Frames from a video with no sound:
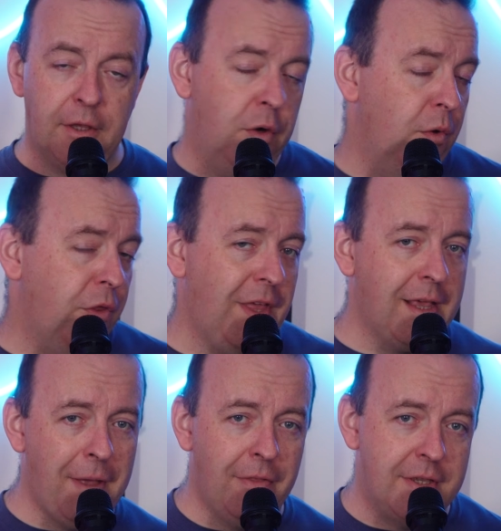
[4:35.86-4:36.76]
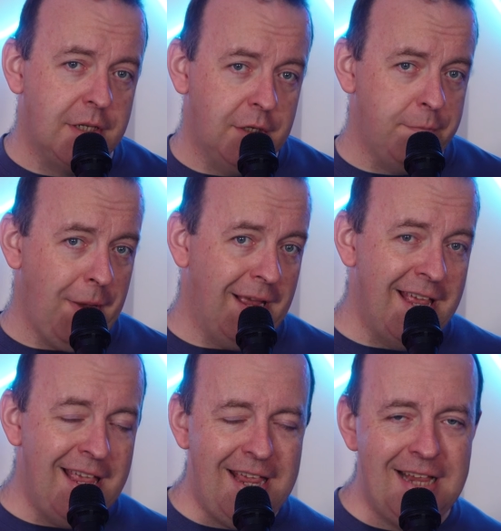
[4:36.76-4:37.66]
the cool thing about this looper
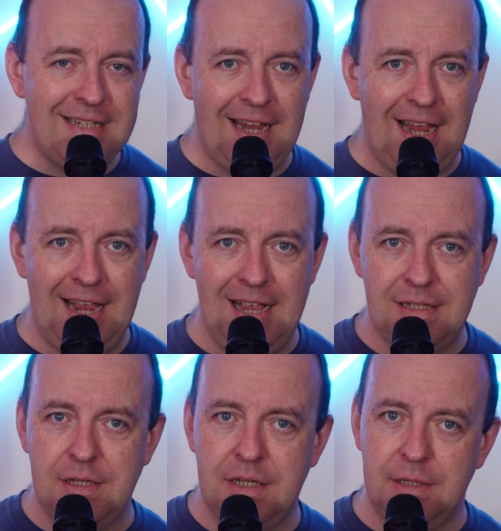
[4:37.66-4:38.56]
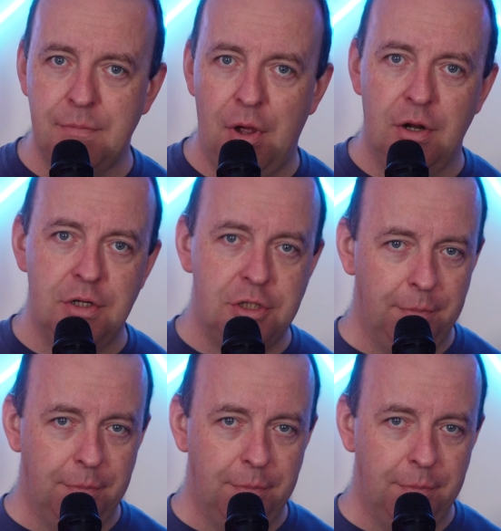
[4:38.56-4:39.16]
is it has smart